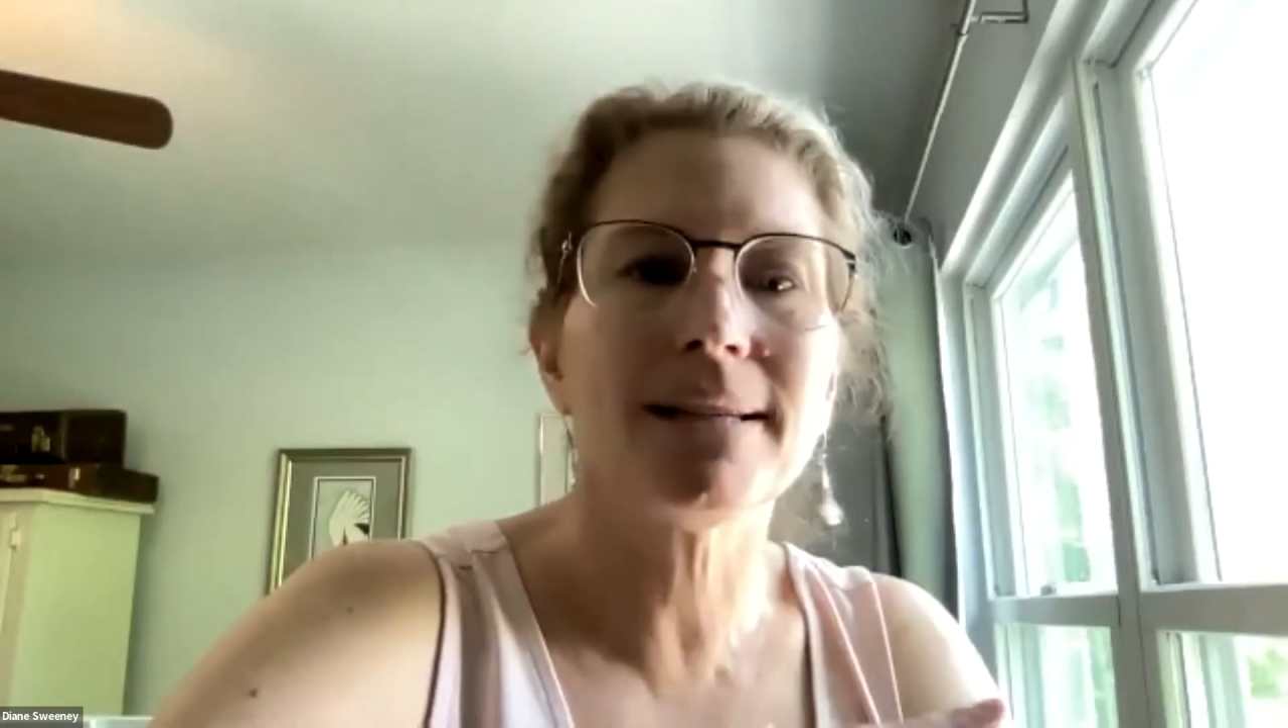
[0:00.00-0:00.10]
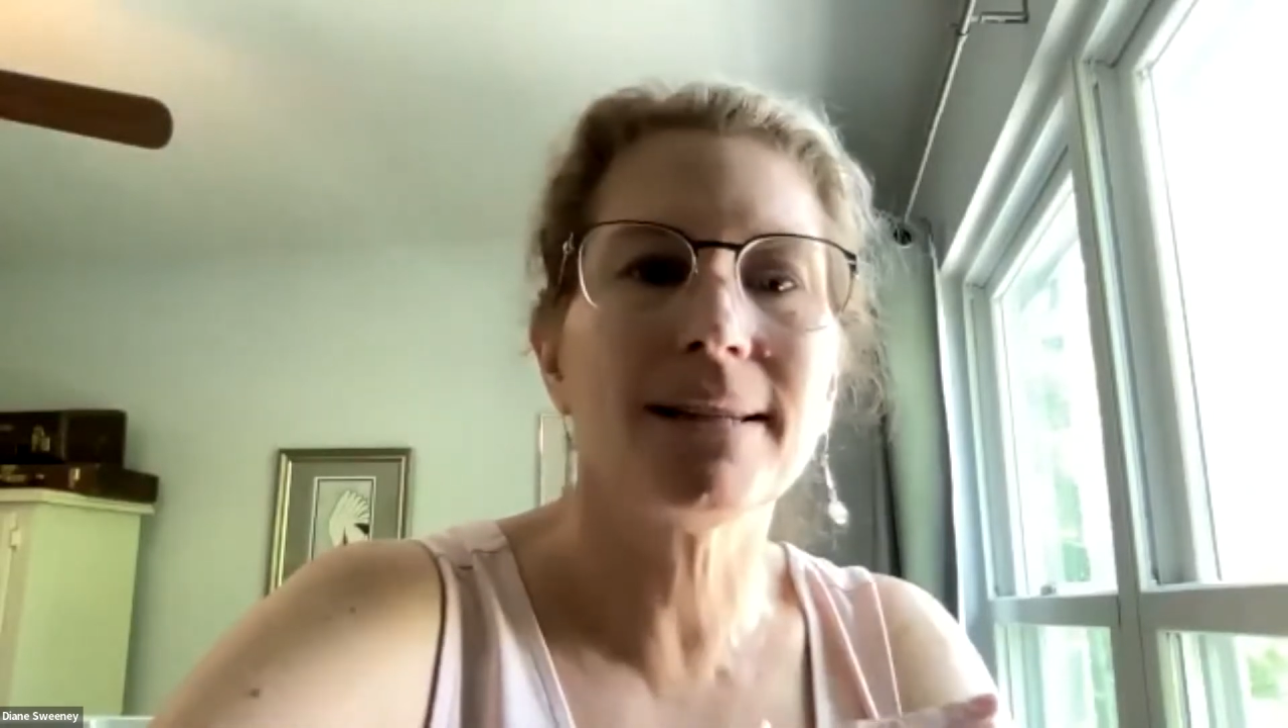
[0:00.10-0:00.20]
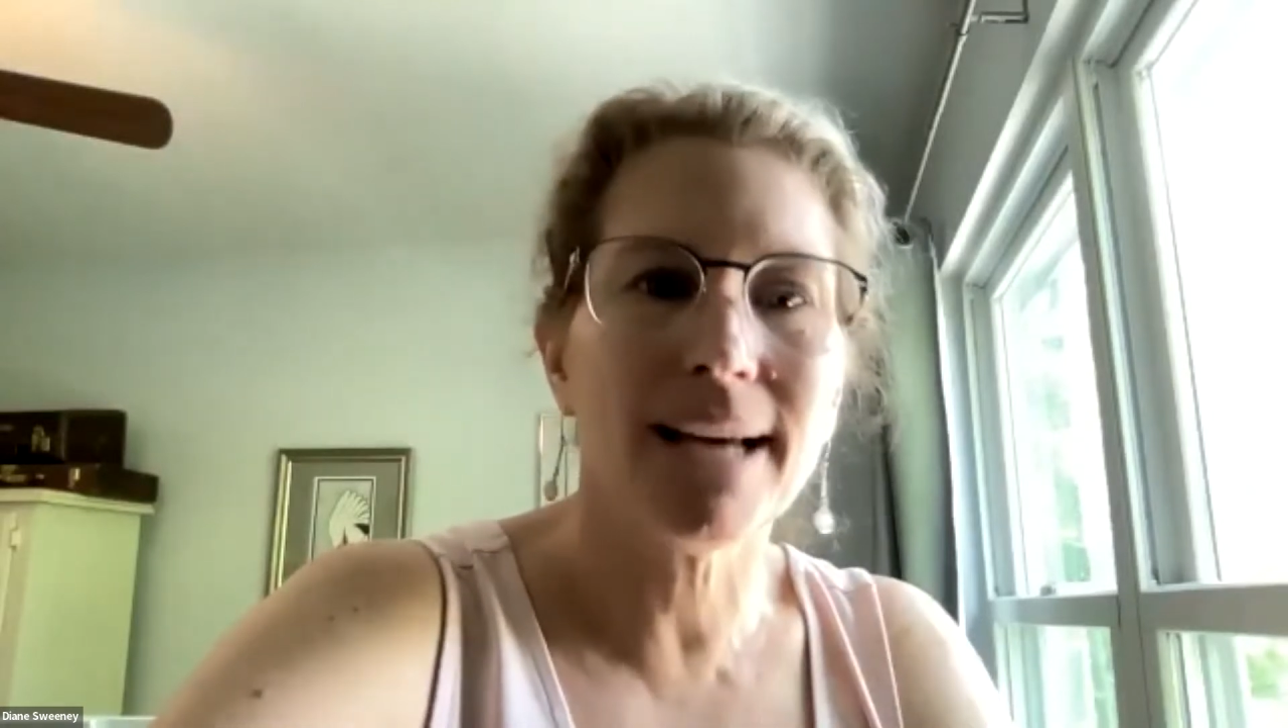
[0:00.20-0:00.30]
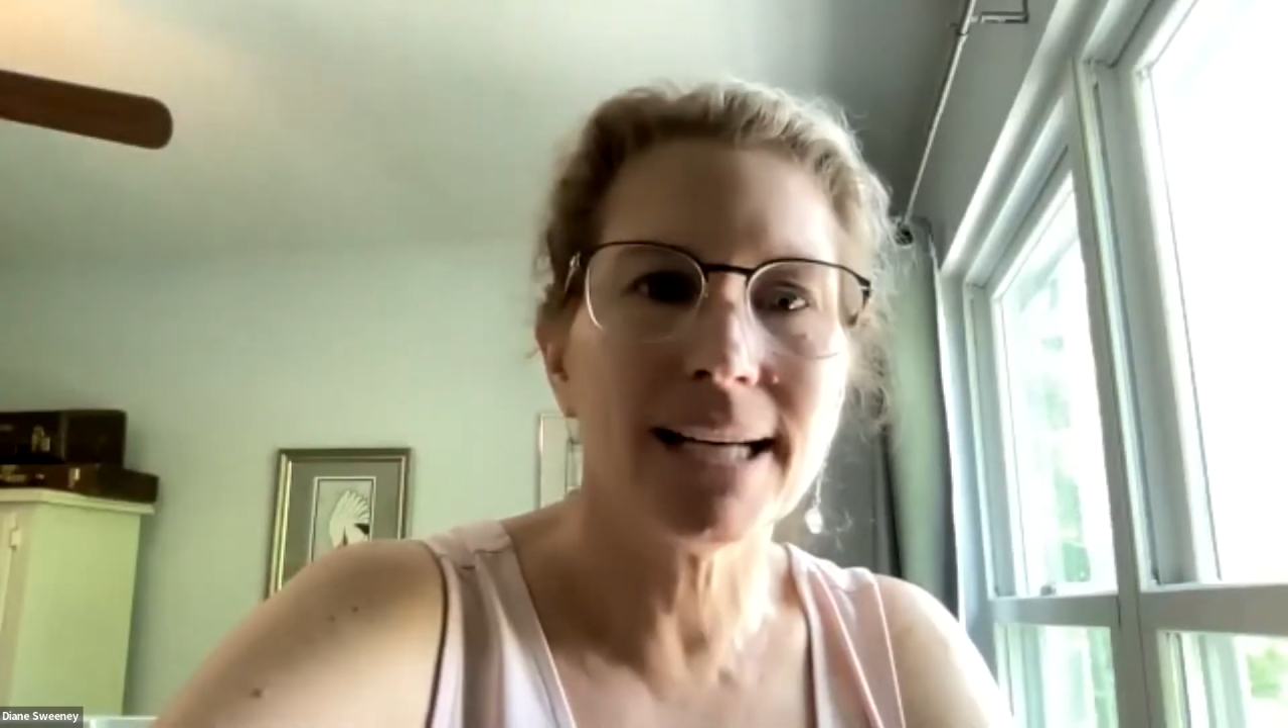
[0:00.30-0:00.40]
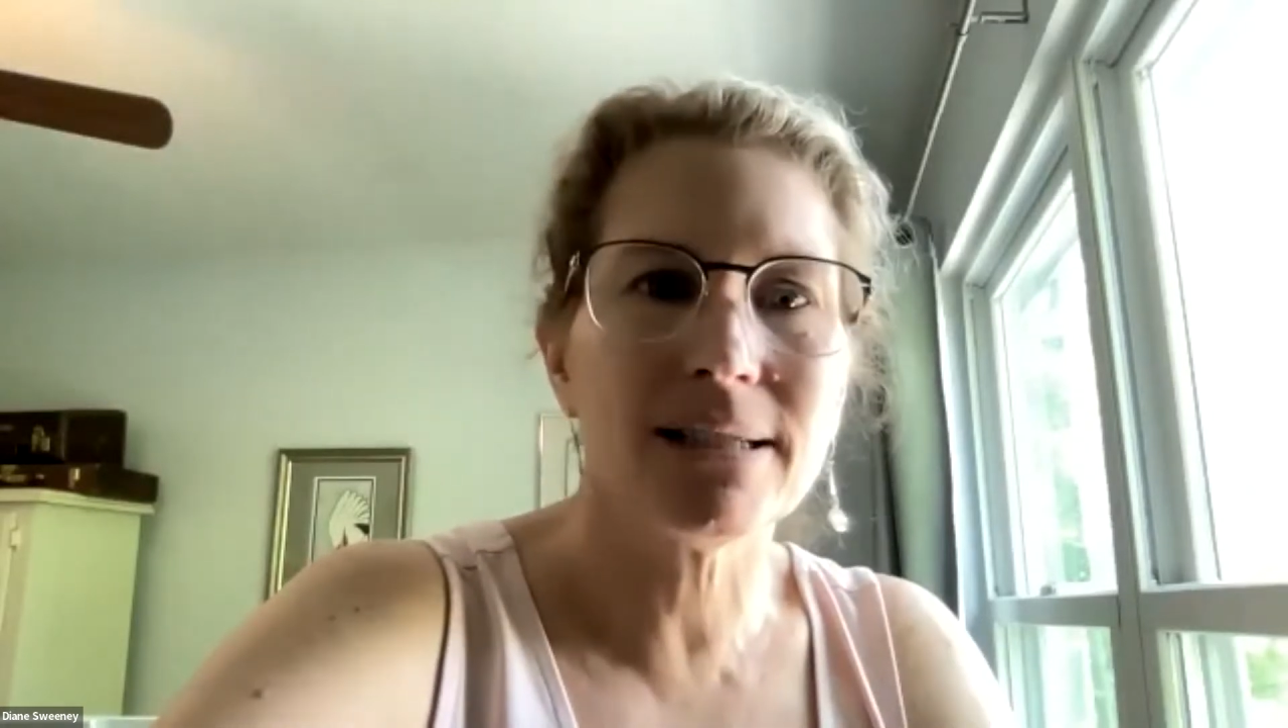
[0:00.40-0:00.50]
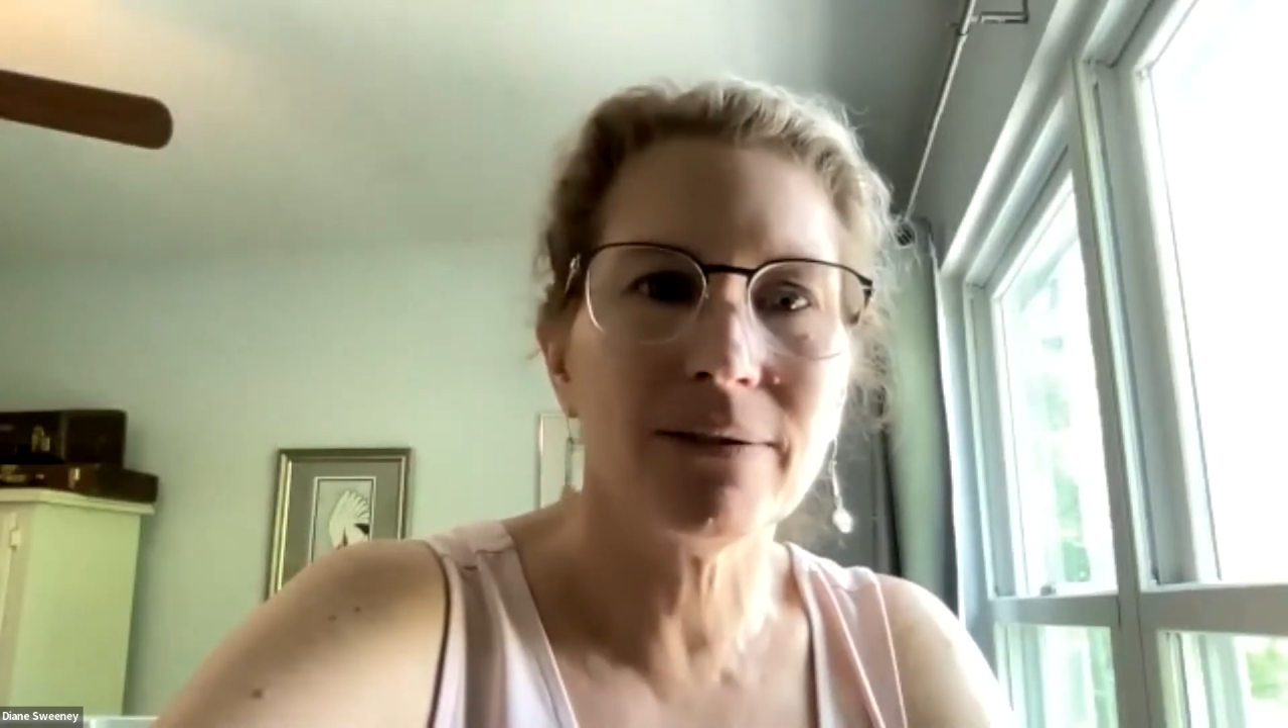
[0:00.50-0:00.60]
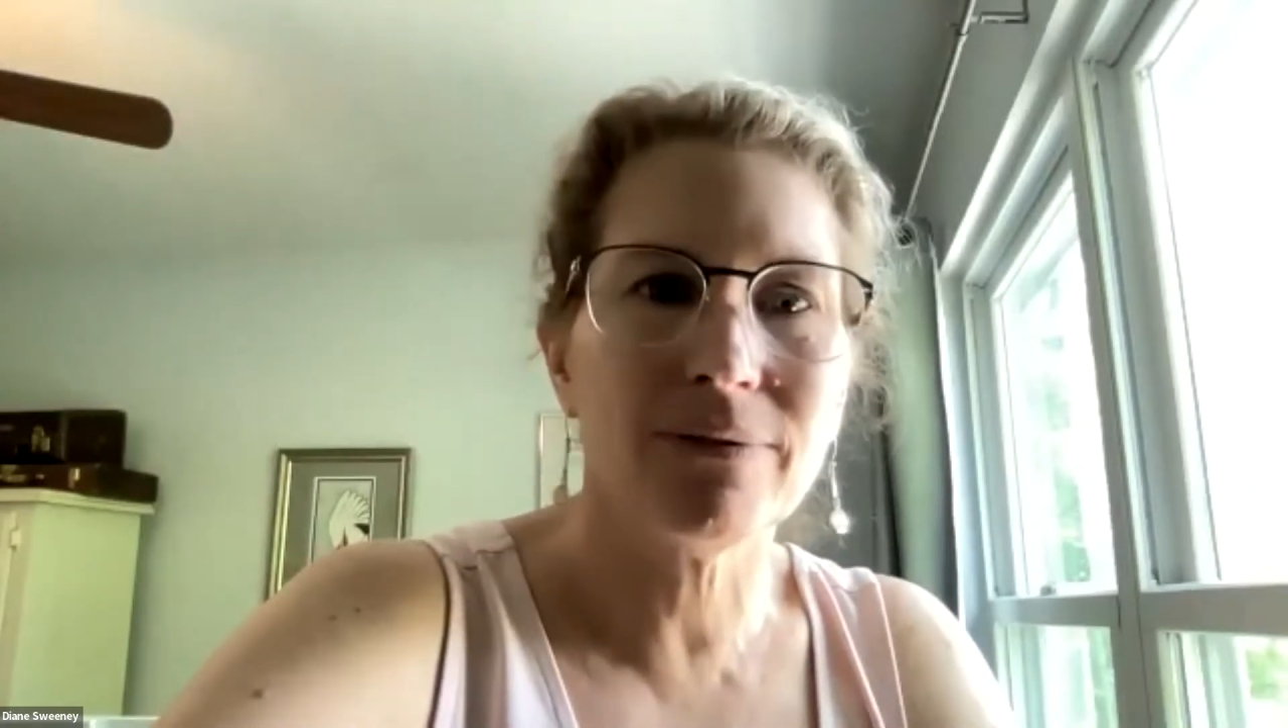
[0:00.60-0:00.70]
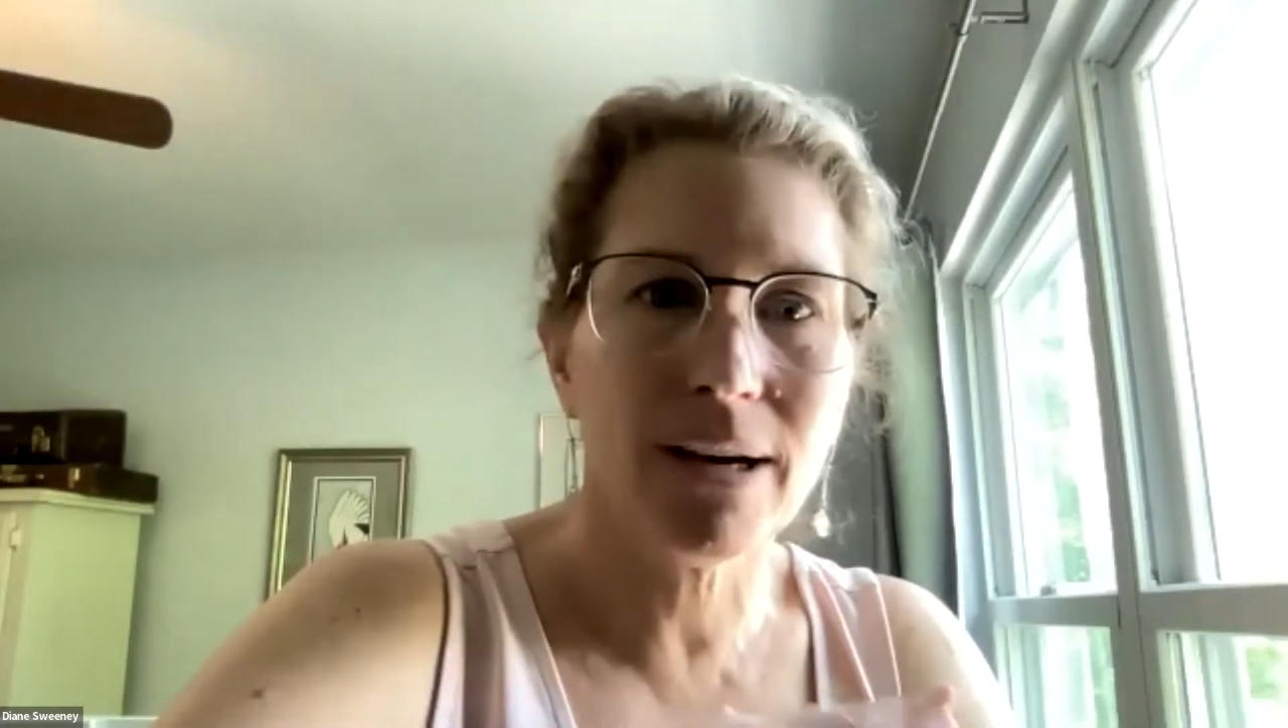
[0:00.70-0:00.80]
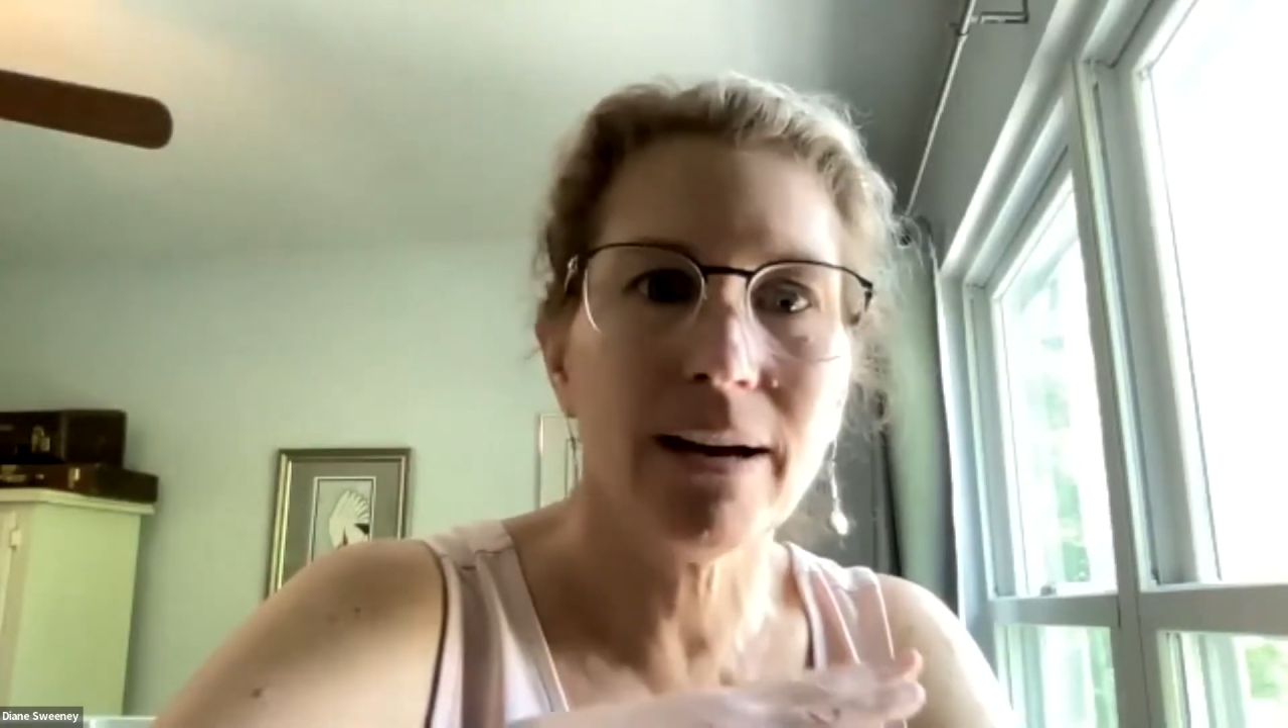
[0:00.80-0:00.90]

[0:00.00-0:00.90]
less of